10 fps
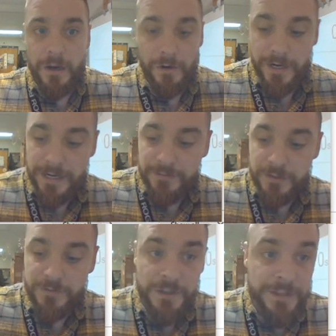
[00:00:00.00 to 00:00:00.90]
All right, after
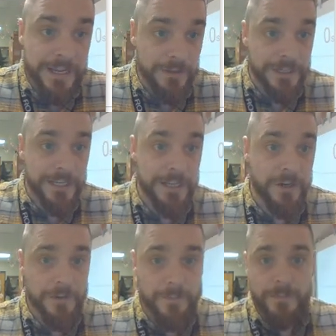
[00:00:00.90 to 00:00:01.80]
you've done that, you can hit
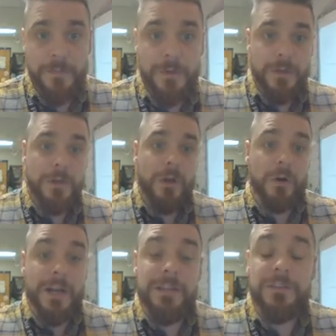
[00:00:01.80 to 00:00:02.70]
enter.
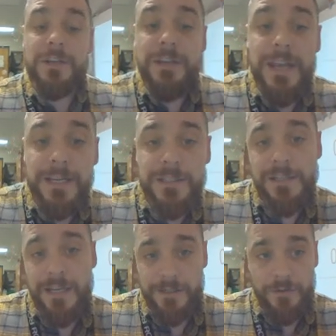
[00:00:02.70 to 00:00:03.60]
All right, the next
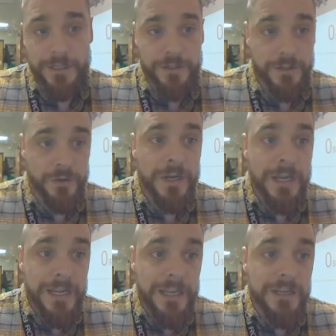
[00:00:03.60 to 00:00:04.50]
thing you need to do
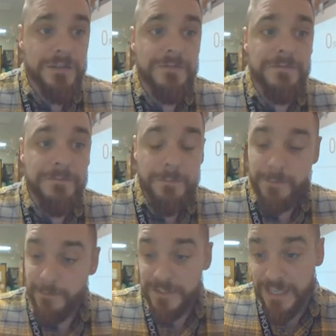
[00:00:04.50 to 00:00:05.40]
is
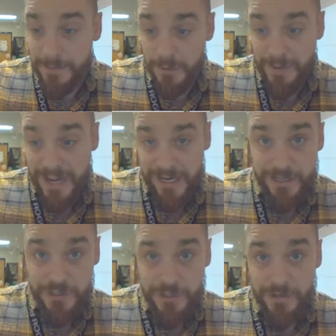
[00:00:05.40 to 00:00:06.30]
set up your
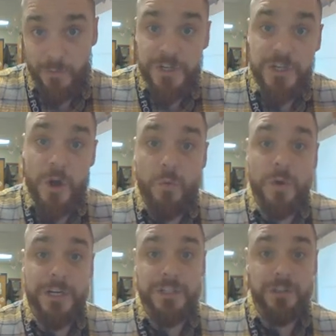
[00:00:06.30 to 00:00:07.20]
page. We don't
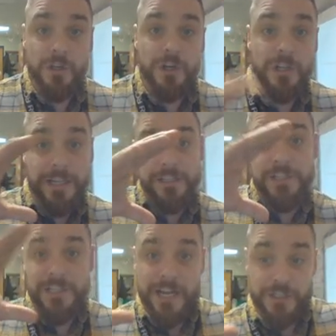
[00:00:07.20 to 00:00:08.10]
want it to look like a
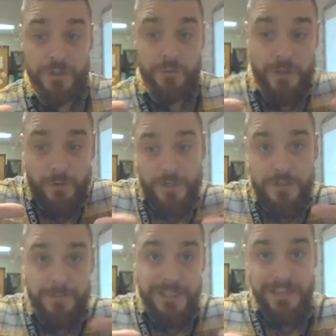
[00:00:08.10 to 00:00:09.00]
slideshow. We don't want it
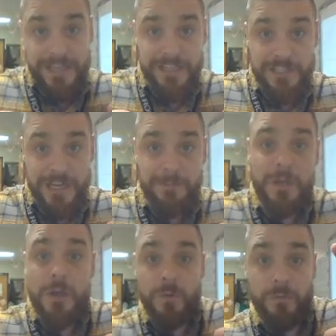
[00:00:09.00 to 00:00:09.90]
to be landscape.
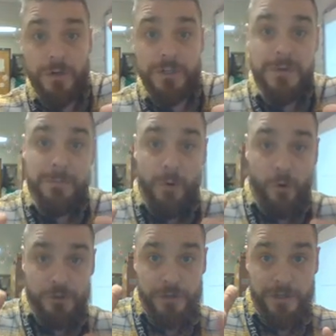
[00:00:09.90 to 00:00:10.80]
We want it to be
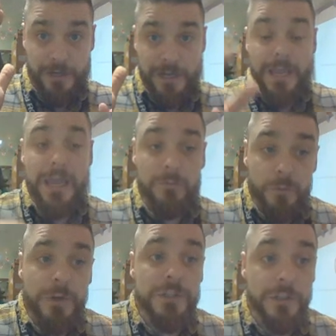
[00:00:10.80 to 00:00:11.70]
portrait, and we
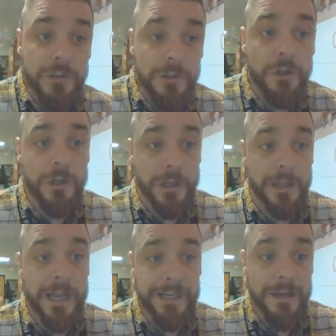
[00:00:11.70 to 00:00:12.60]
want it to look
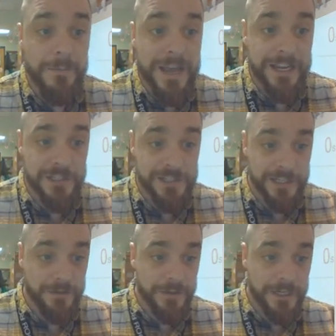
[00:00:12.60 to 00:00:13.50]
like a
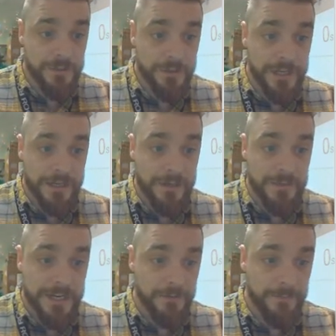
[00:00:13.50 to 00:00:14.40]
magazine. Okay, so you got to come
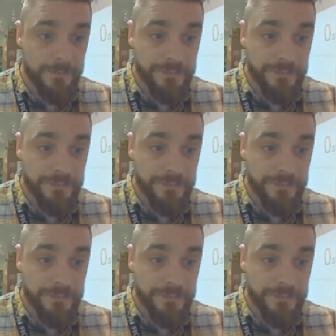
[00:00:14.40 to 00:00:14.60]
down,